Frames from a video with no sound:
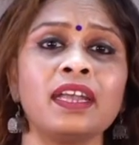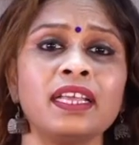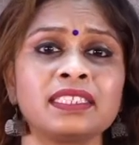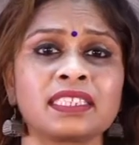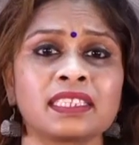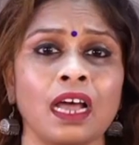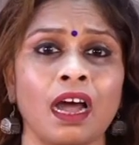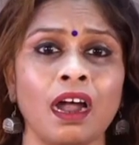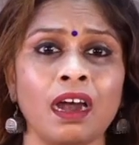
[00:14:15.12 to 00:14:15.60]

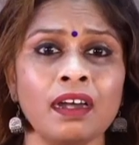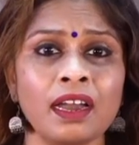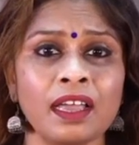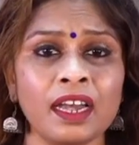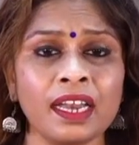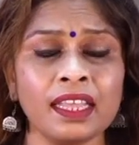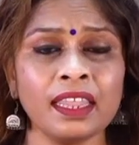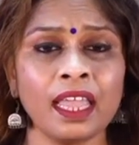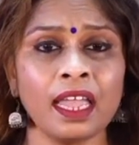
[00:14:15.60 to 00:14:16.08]
discard
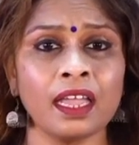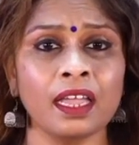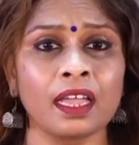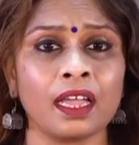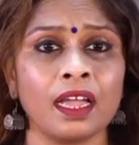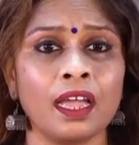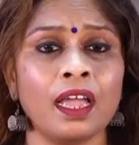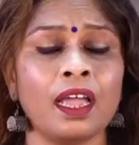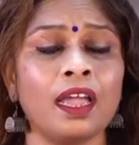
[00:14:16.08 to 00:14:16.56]

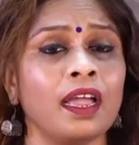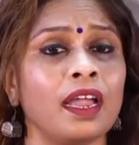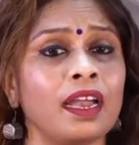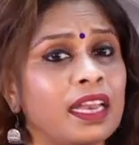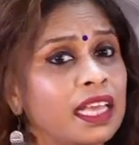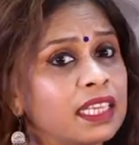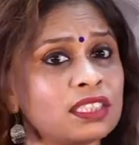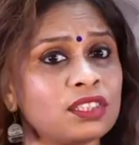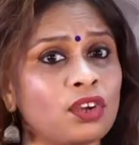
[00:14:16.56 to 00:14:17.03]
anything. It
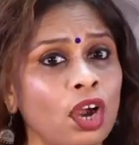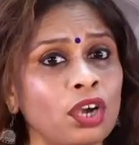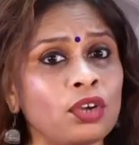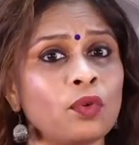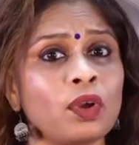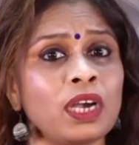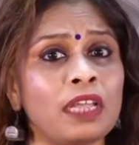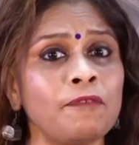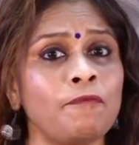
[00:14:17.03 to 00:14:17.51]
is not
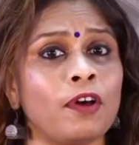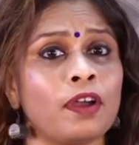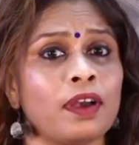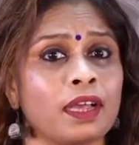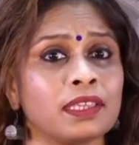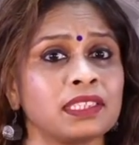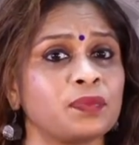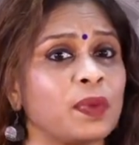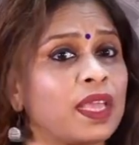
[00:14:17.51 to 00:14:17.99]
only for
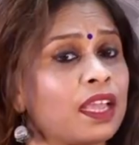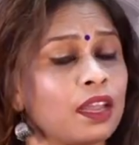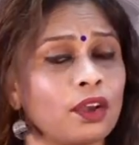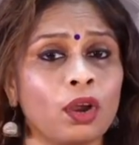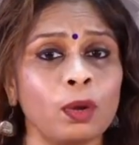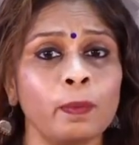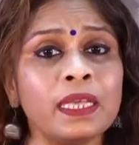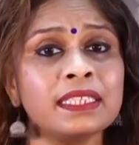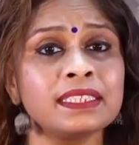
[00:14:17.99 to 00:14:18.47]
us. We
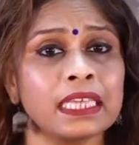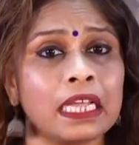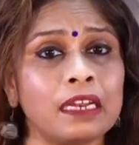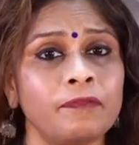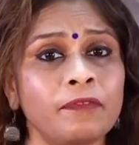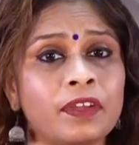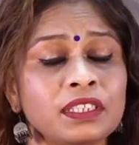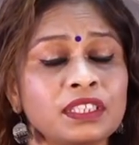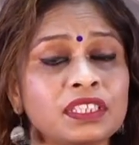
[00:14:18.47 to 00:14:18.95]
cannot be
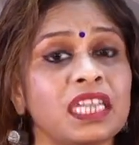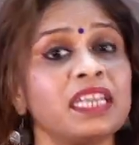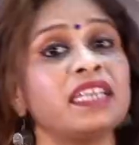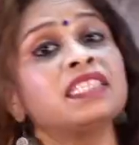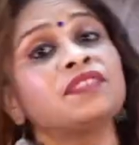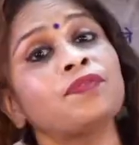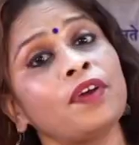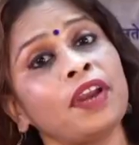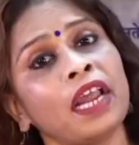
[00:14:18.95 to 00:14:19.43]
selfish. It
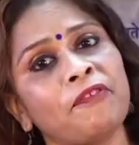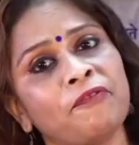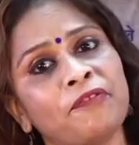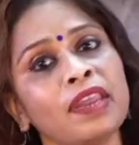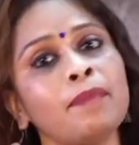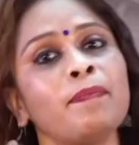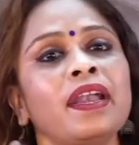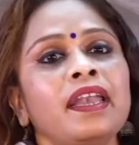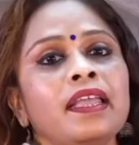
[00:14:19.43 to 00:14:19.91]
is for
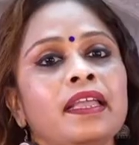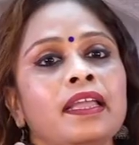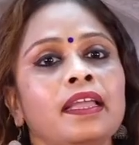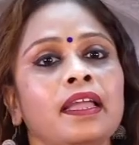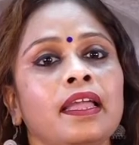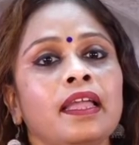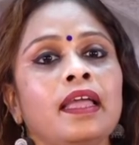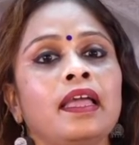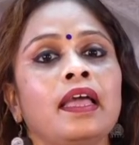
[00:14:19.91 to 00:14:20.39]
everybody.
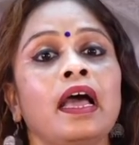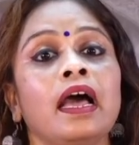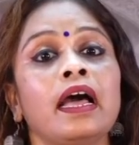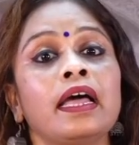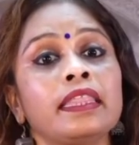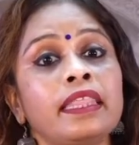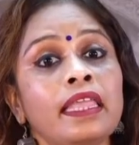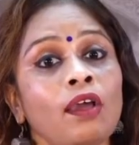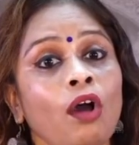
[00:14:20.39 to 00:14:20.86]

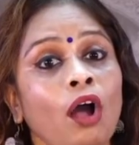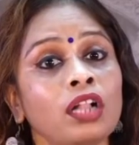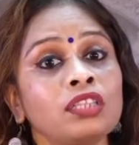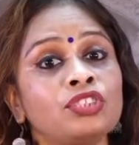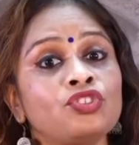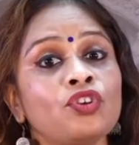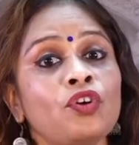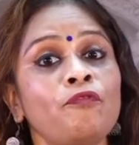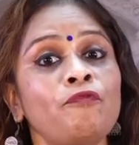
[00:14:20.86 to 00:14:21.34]
They
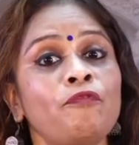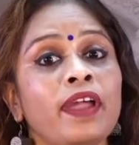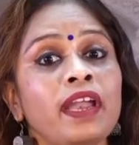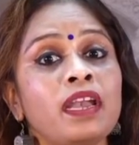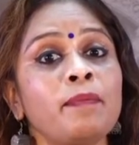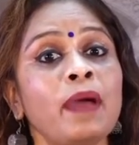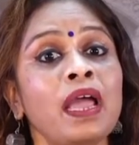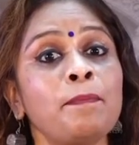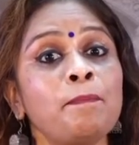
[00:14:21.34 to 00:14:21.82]
also
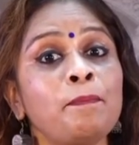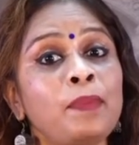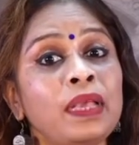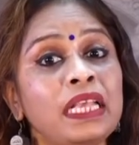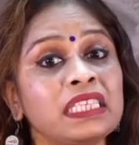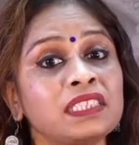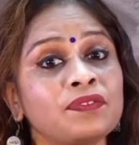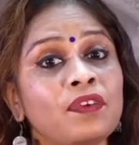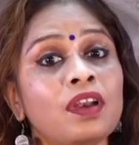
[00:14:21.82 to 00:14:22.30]
fed by
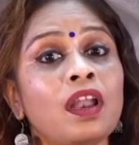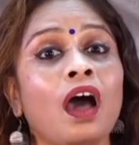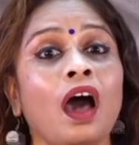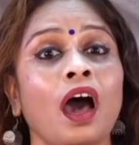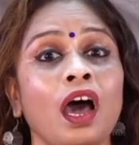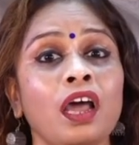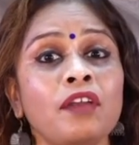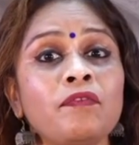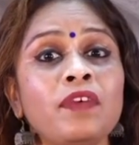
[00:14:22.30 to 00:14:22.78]
peaceful
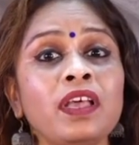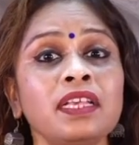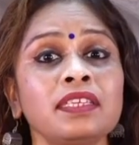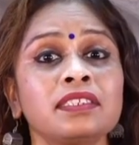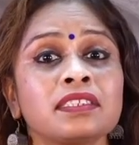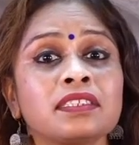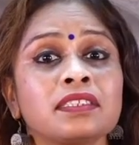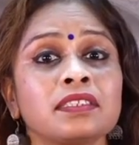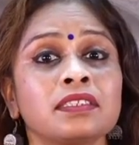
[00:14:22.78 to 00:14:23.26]

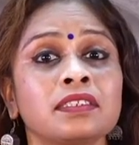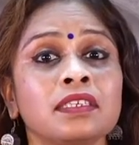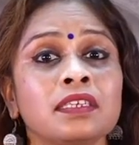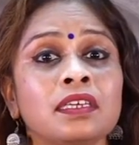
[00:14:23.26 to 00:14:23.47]
harvest.